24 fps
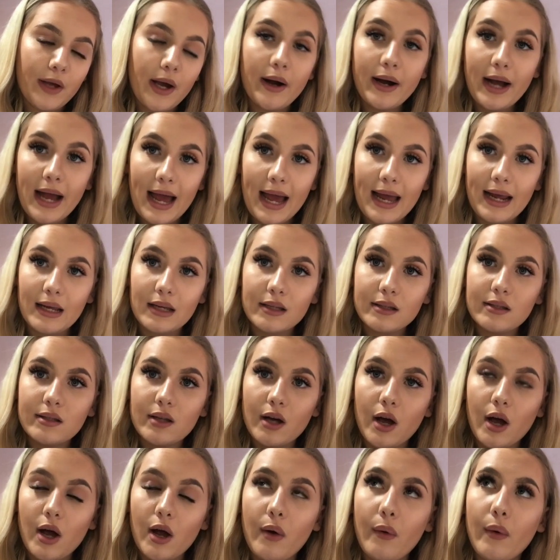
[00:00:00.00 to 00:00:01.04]
Okay,
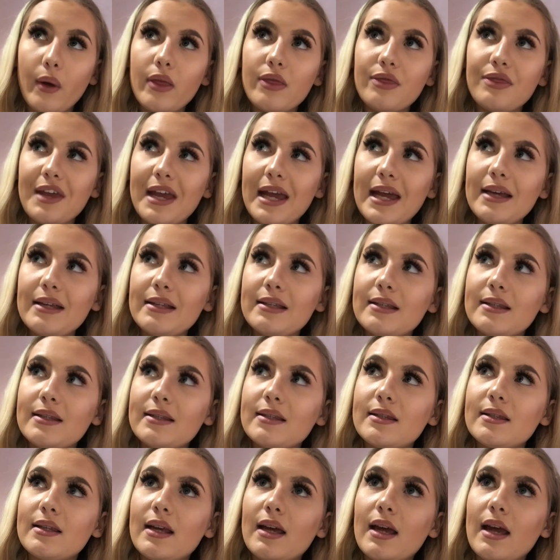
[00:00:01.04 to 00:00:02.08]
so this
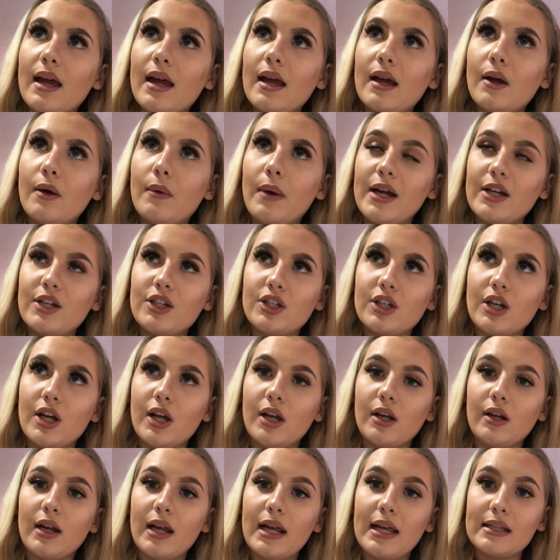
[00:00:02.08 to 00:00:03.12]

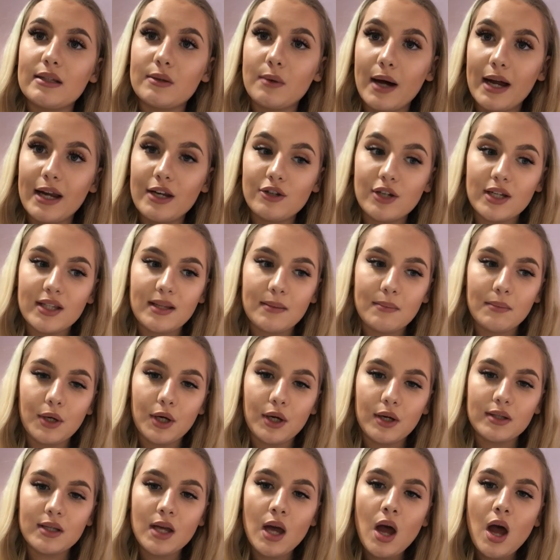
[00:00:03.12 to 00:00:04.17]
question is quite interesting,
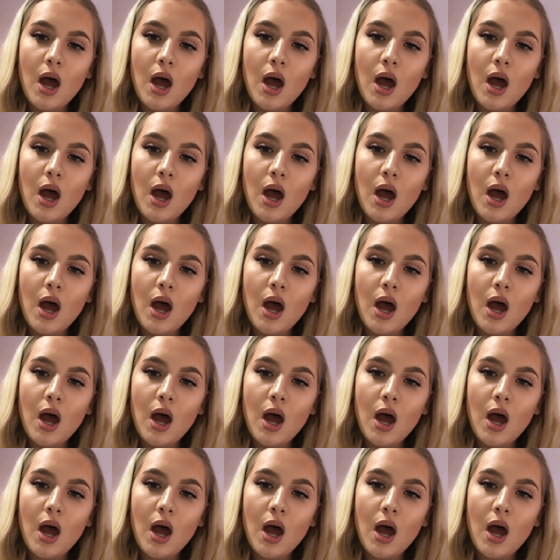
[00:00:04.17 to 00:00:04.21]
because